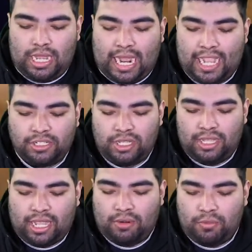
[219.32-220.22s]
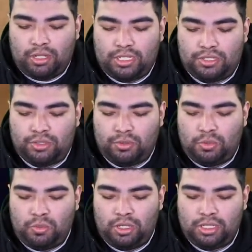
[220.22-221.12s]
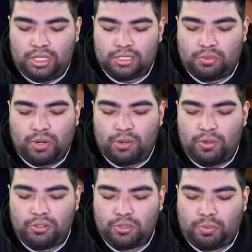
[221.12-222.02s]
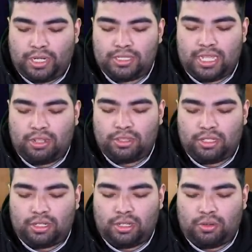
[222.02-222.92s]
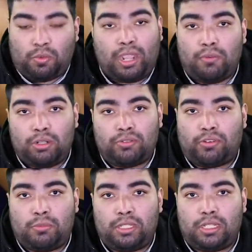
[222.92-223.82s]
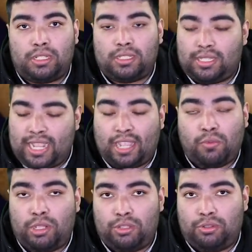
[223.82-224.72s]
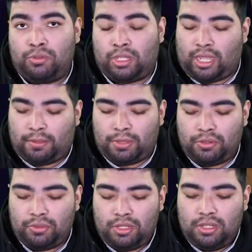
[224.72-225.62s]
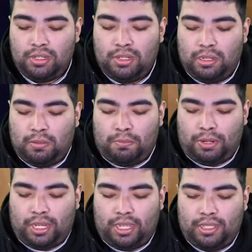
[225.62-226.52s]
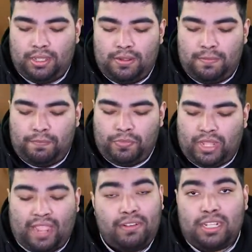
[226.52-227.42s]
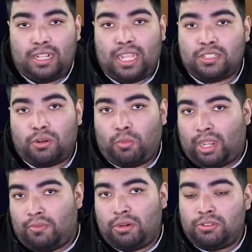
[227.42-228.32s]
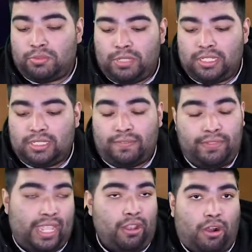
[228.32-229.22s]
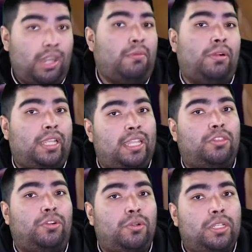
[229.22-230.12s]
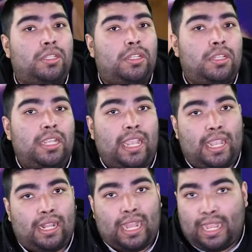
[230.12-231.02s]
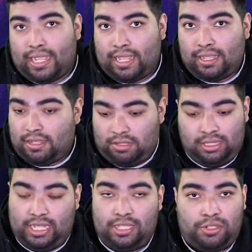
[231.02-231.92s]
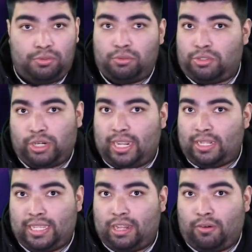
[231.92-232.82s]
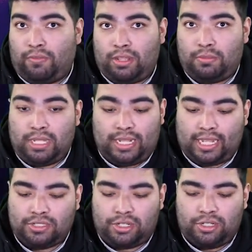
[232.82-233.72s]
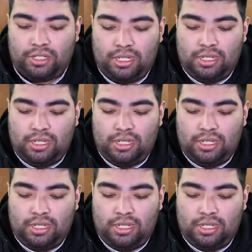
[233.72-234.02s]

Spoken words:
I actually like running 2 in 1 because the red rose brings out the white rose from the deck when you do the combo. But having an extra white rose means if they are able to get through it and I need to try and get over them the next turn,